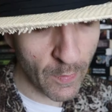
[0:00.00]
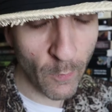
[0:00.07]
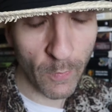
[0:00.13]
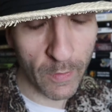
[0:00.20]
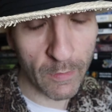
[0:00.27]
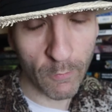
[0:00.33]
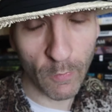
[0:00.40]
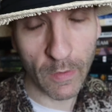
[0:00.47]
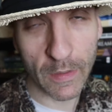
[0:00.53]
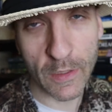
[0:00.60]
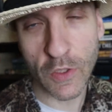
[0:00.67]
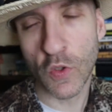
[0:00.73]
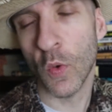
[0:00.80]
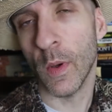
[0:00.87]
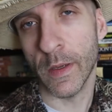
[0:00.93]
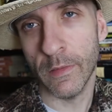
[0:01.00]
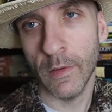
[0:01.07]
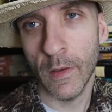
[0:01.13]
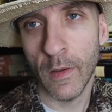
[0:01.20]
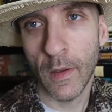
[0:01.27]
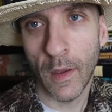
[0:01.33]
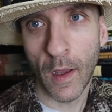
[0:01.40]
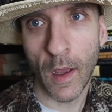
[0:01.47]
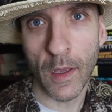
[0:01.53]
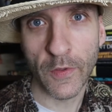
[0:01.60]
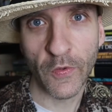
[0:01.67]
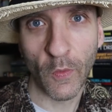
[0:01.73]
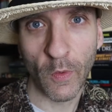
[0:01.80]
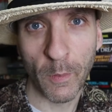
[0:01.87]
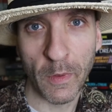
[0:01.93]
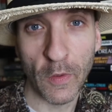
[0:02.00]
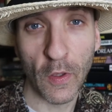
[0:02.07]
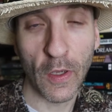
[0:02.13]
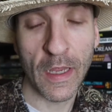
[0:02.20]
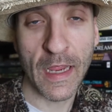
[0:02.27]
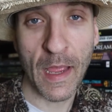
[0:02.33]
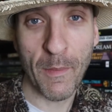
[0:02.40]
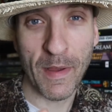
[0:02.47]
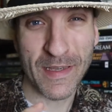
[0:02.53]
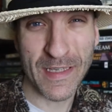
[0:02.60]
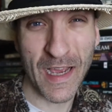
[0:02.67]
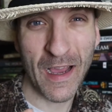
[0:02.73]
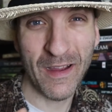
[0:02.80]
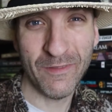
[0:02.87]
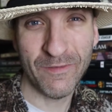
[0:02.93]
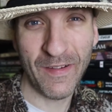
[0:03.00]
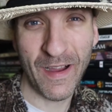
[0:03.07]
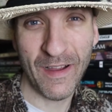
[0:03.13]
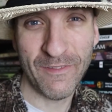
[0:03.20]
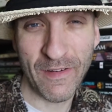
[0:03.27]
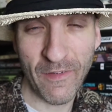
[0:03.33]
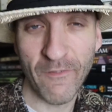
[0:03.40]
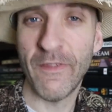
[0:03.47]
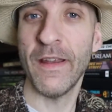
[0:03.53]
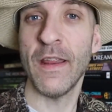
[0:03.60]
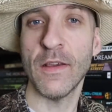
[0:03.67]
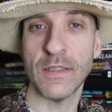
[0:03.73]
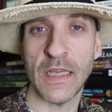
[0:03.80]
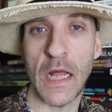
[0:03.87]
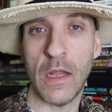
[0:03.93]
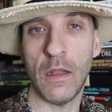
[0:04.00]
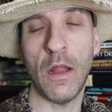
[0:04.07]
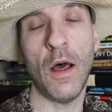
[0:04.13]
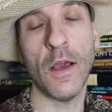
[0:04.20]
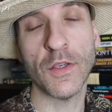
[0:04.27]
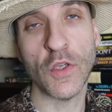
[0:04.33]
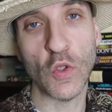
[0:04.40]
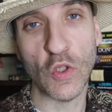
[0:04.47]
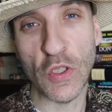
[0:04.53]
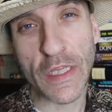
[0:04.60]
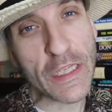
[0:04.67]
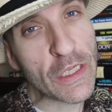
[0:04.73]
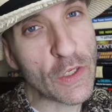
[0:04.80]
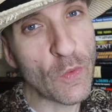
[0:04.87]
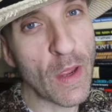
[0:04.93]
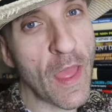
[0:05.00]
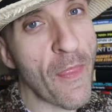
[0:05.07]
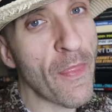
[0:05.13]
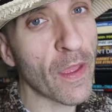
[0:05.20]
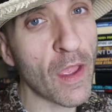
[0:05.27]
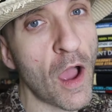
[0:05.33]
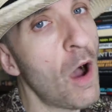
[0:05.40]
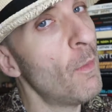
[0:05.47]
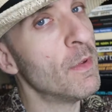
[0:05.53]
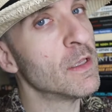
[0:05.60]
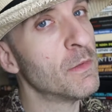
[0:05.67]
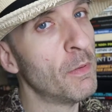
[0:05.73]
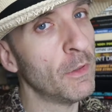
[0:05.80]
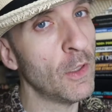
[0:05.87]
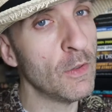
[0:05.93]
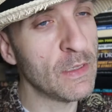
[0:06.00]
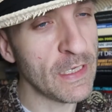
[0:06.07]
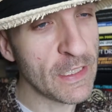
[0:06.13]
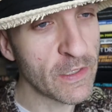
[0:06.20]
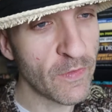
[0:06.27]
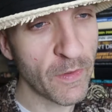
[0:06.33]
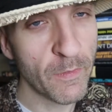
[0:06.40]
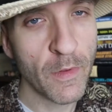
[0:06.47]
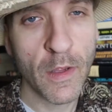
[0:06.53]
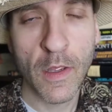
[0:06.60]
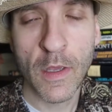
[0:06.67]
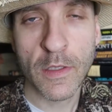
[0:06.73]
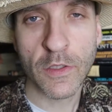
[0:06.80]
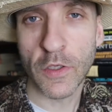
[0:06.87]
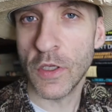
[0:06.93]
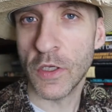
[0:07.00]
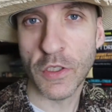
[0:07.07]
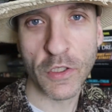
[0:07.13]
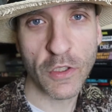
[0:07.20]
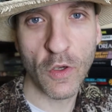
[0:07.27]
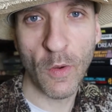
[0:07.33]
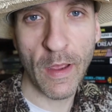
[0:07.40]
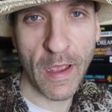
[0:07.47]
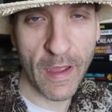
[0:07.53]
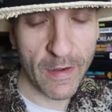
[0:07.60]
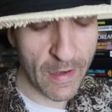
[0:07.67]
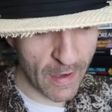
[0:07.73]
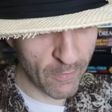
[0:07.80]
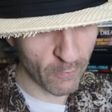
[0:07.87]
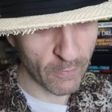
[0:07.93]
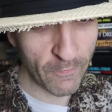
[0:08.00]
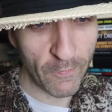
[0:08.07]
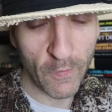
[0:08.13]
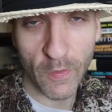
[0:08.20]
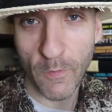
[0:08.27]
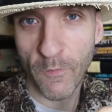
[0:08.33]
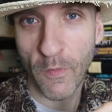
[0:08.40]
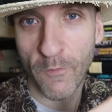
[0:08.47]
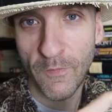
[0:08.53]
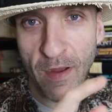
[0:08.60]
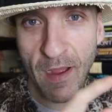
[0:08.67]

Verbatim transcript: that I really really enjoyed. Uh, so we're going to be looking at my top five favorite videos. I'll also link you in the comments below to each of them, so you can just go ahead and review them from